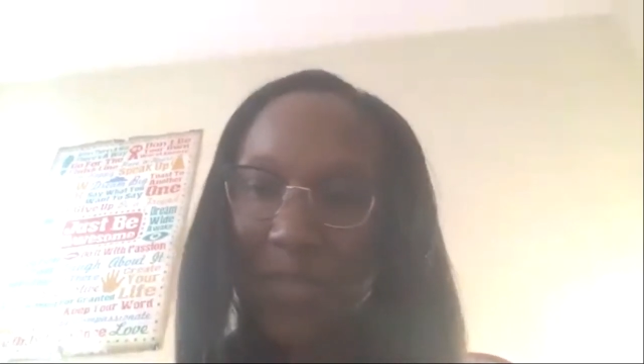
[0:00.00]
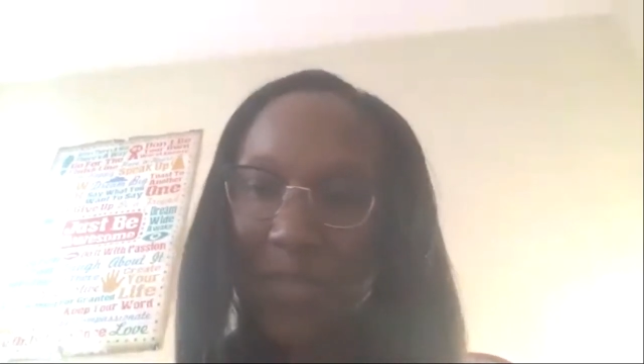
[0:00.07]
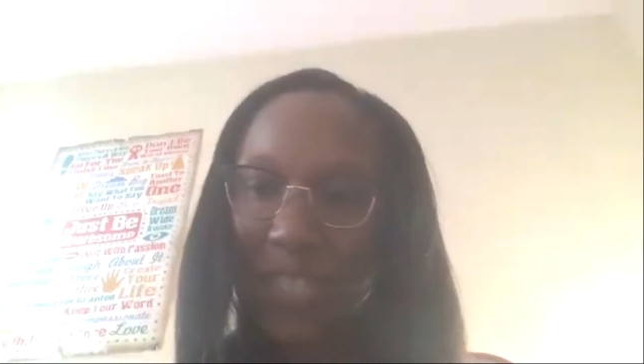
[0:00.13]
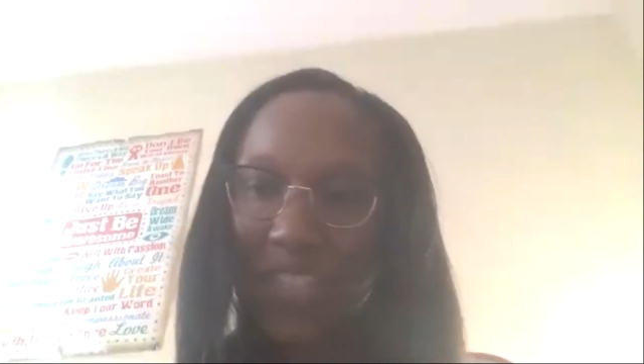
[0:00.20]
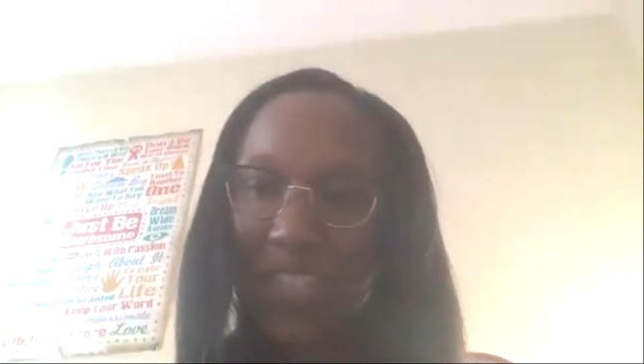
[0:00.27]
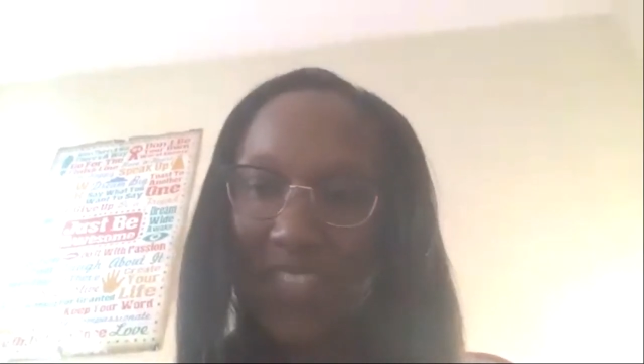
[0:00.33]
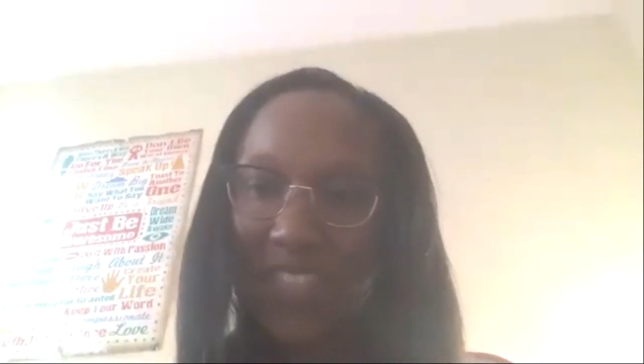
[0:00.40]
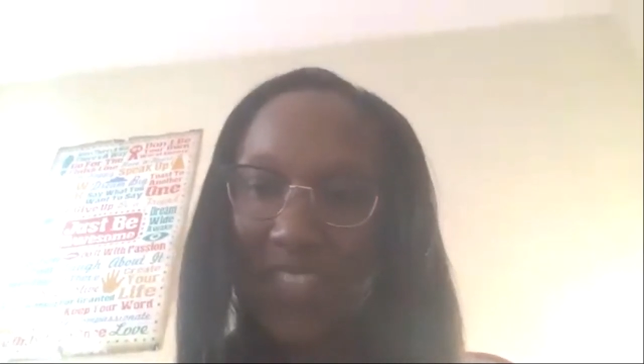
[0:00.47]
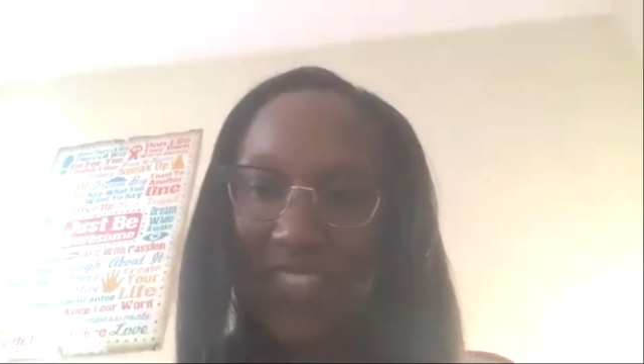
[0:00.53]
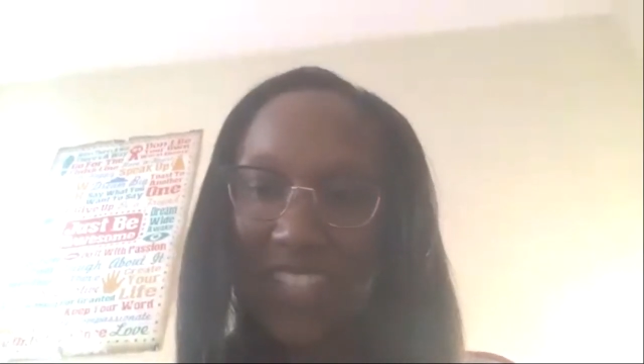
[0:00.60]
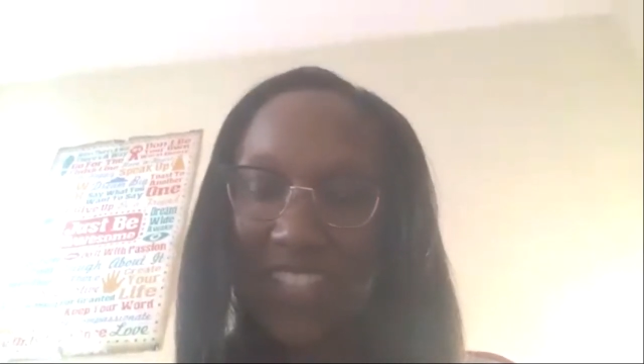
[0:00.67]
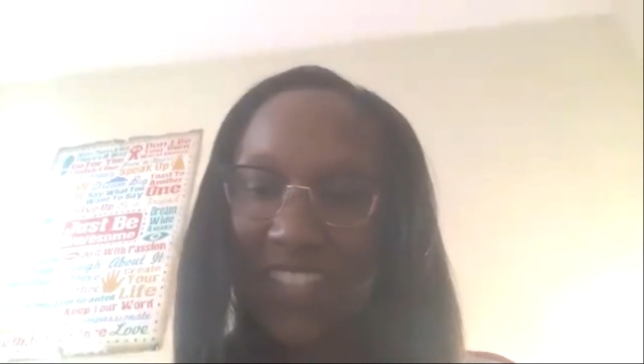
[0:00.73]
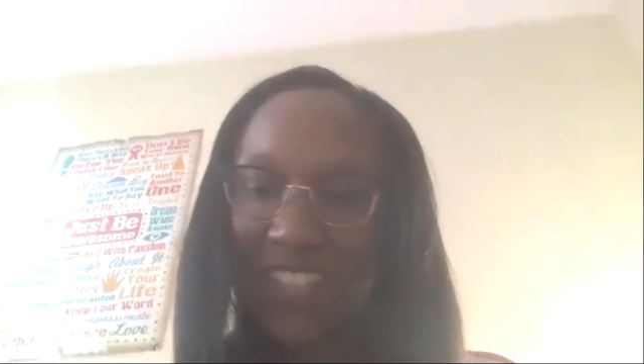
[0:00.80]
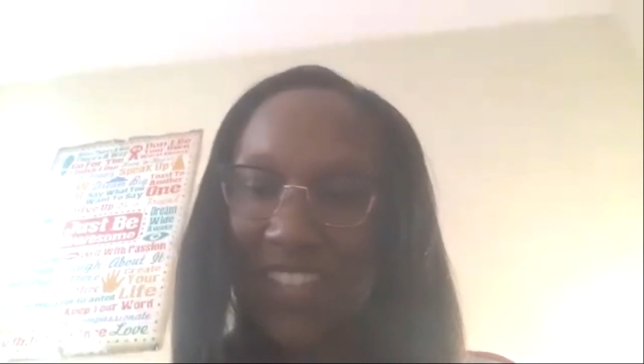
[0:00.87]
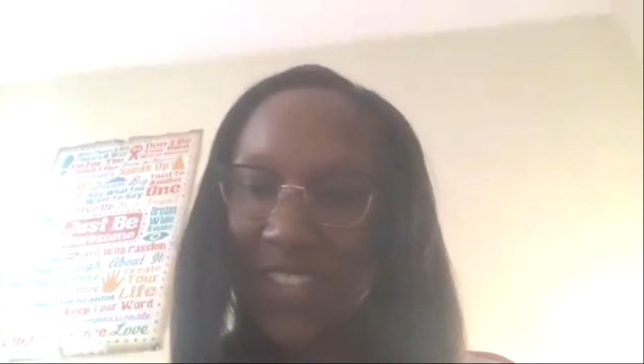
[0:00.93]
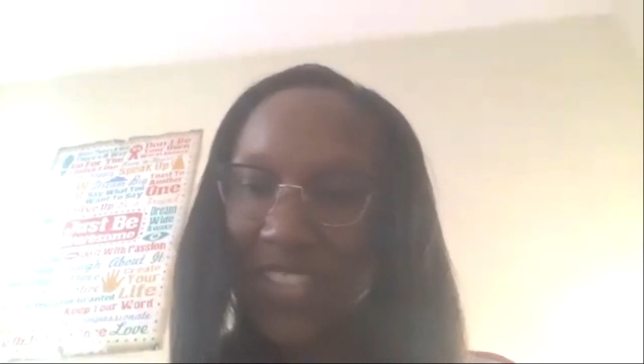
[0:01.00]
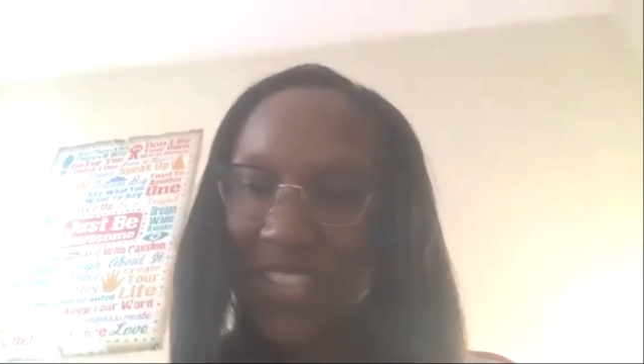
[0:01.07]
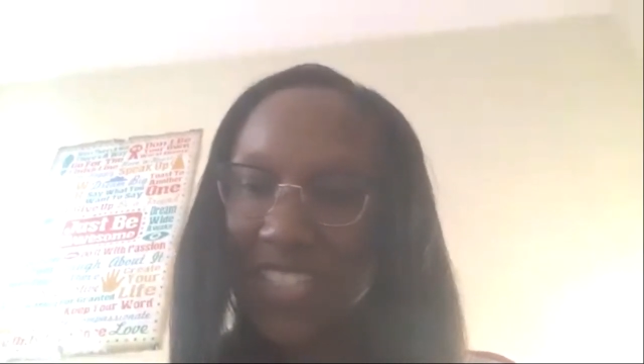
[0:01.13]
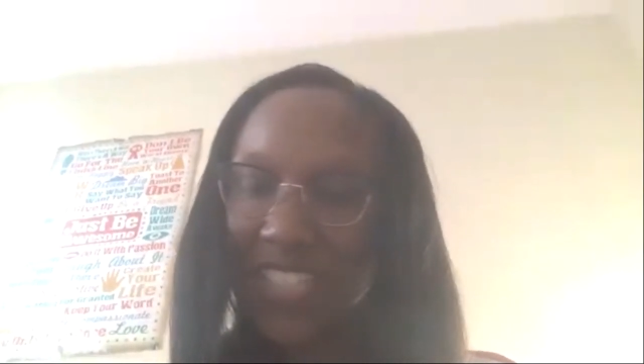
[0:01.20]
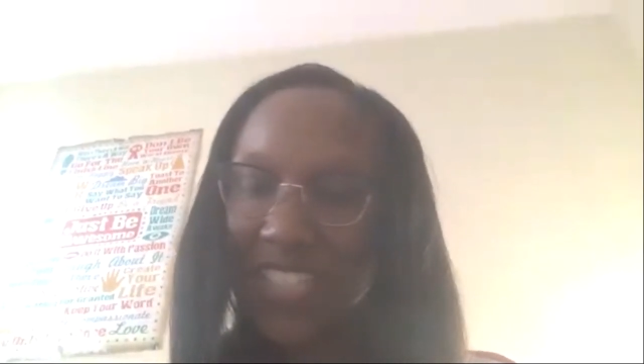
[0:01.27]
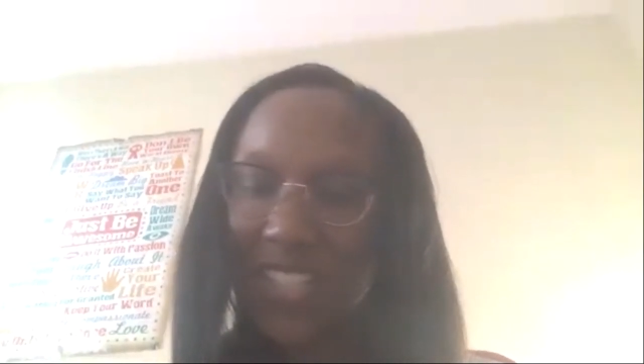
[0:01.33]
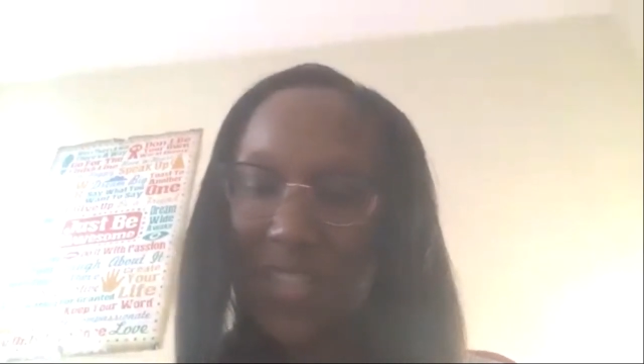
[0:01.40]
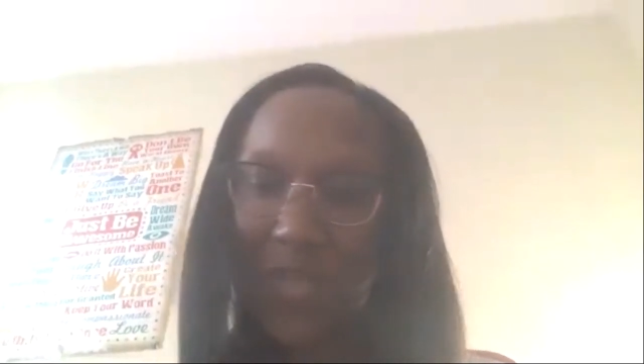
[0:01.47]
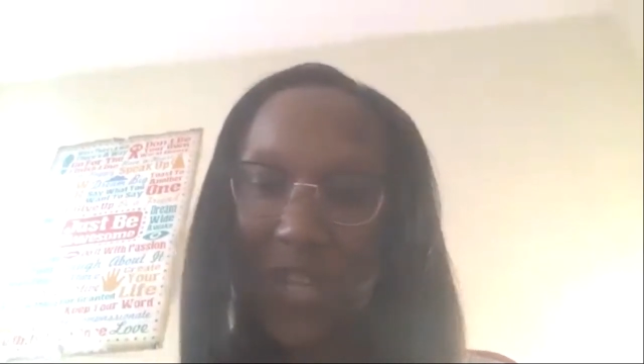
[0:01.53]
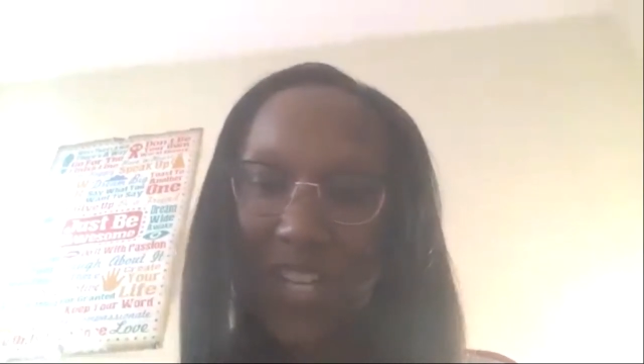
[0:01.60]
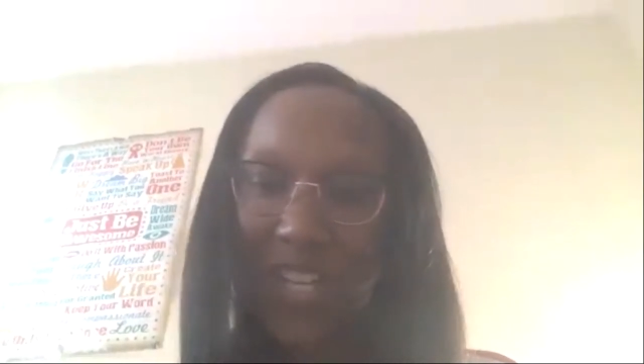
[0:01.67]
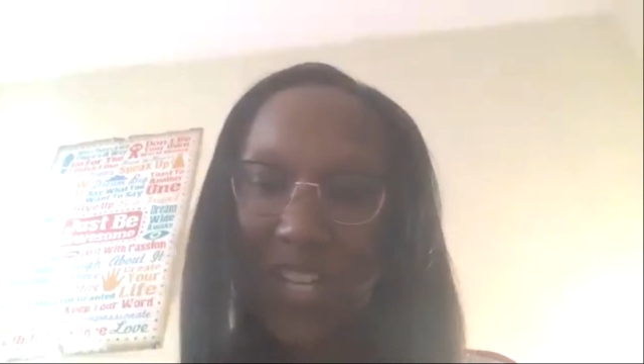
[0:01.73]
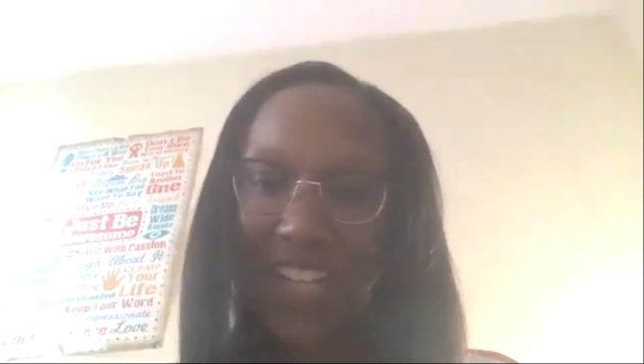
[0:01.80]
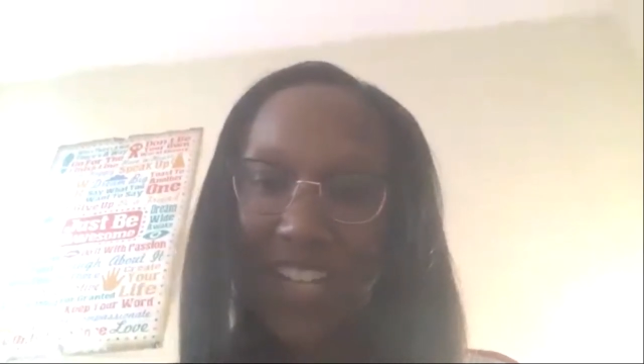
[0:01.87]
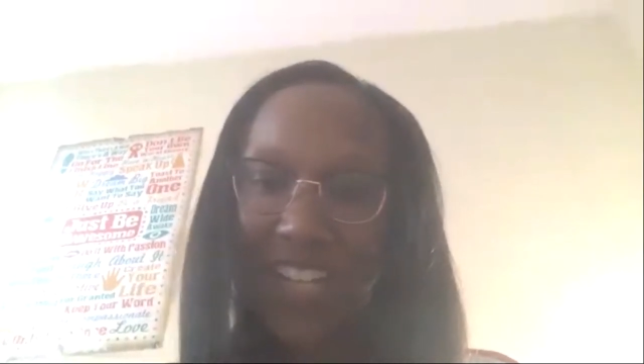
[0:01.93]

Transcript: but you know it just didn't work out.